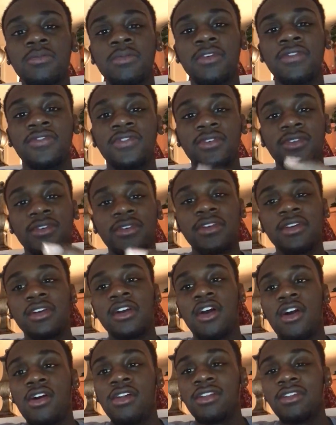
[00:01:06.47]

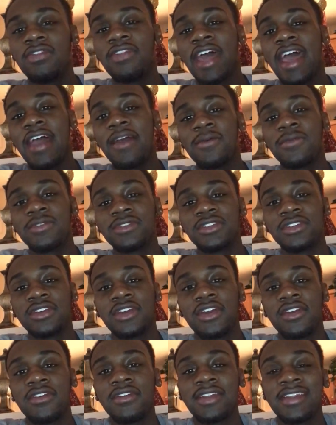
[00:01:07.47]
before all of that was
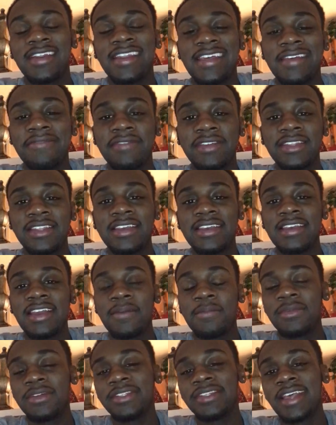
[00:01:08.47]
occurring and everything,
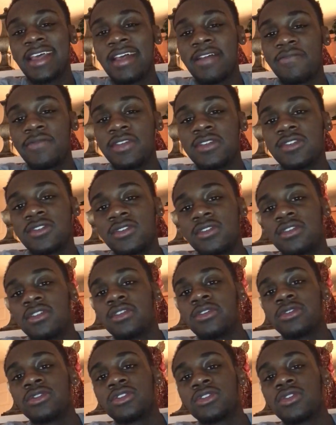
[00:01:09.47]
I must add this on
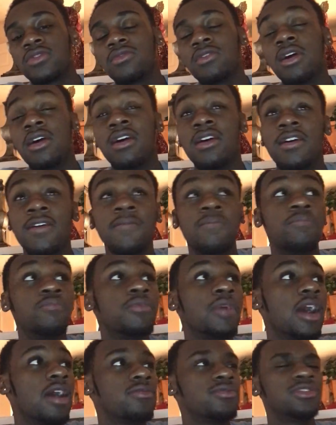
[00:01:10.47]
also.
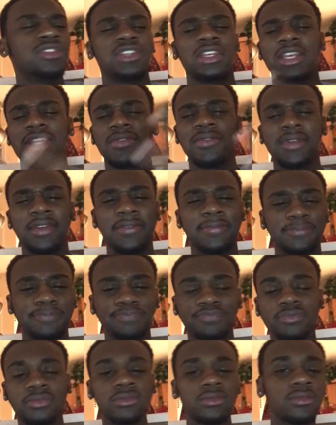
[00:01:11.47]
I was hearing
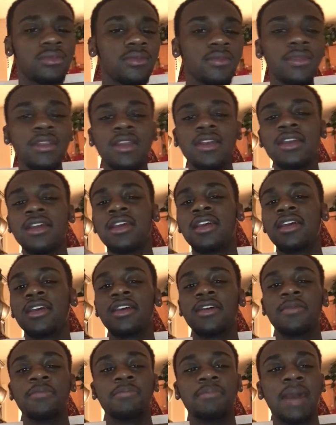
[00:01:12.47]

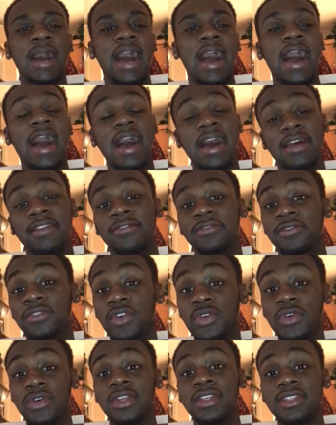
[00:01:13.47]
my aunt's
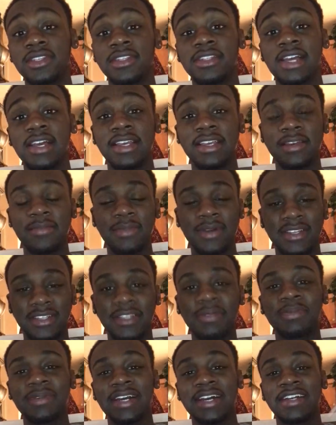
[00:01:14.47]
voice like in my
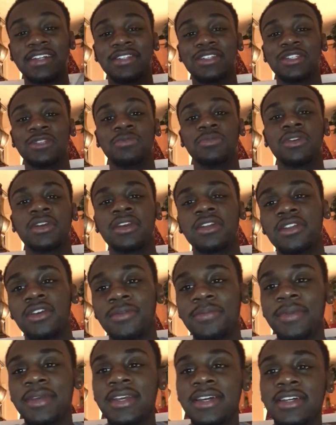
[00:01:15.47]
subconscious brain
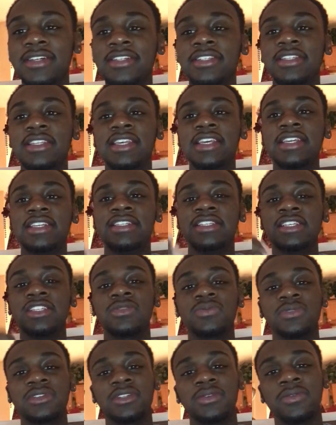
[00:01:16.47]
though, because it
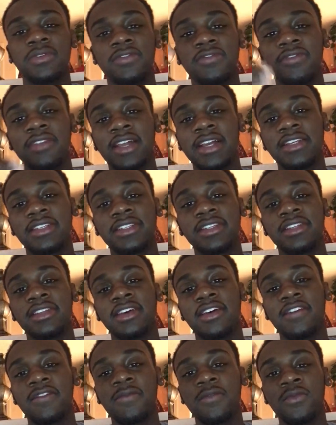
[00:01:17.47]
just was a
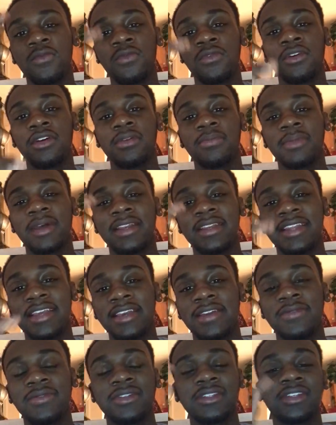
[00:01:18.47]
reflection of what my
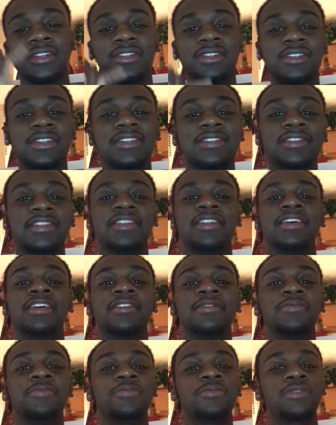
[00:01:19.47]
day was consisting
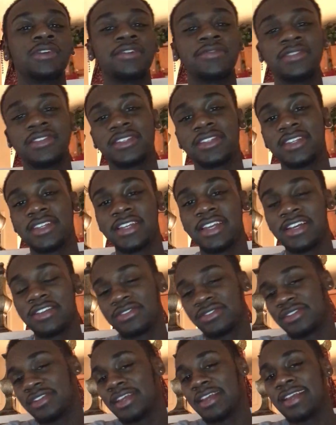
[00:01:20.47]
of previously
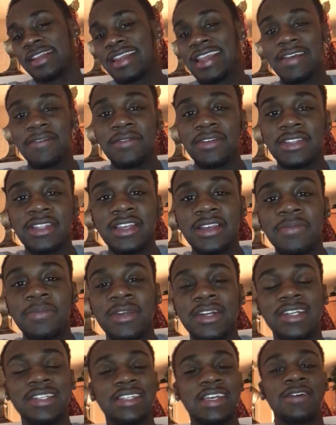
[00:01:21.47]
yesterday and everything,
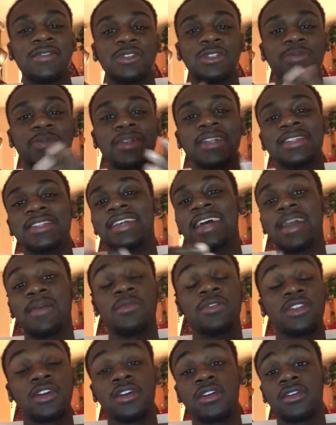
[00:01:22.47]
because I was spending
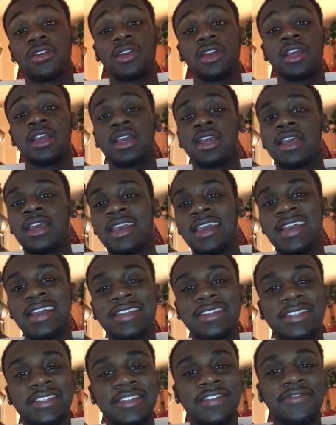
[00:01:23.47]
time with her.
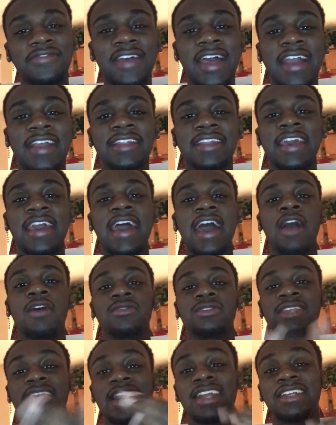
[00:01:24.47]
And just the fact that I
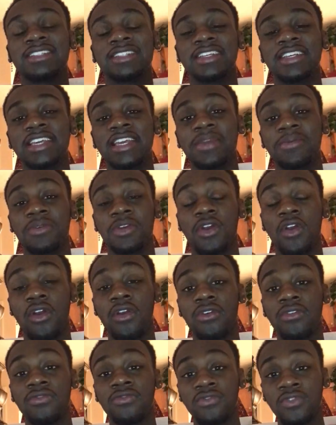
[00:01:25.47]
was actually hearing
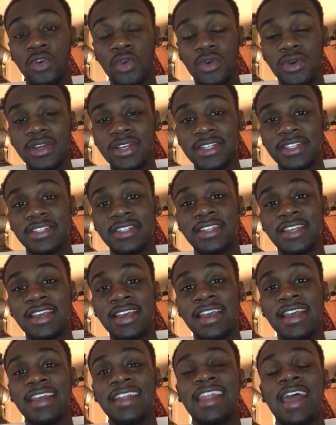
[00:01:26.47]
her voice
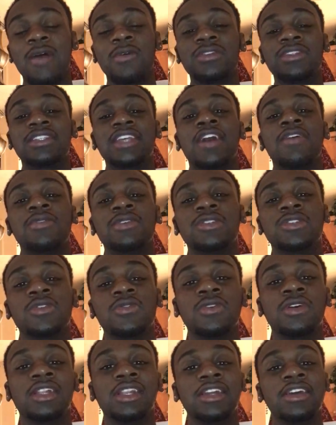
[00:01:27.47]
that was sounding
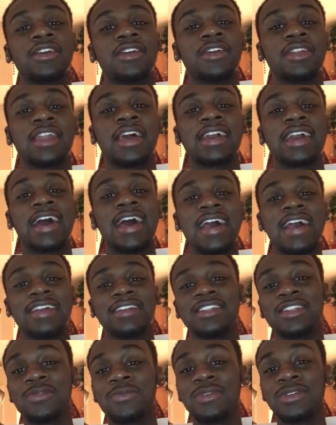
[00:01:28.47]
so clear, like I
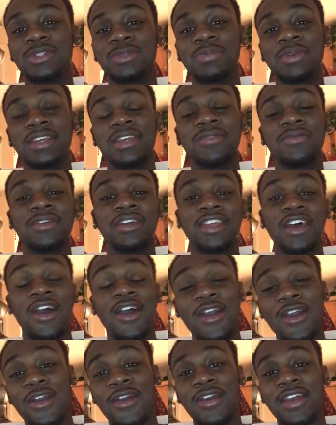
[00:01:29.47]
actually was speaking with
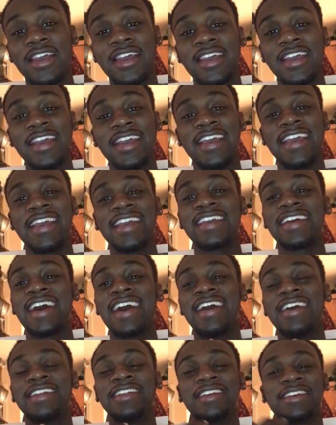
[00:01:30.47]
her, it
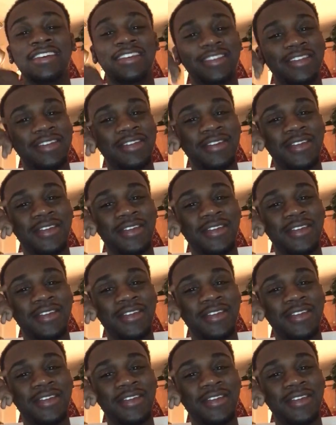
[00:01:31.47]
kind of,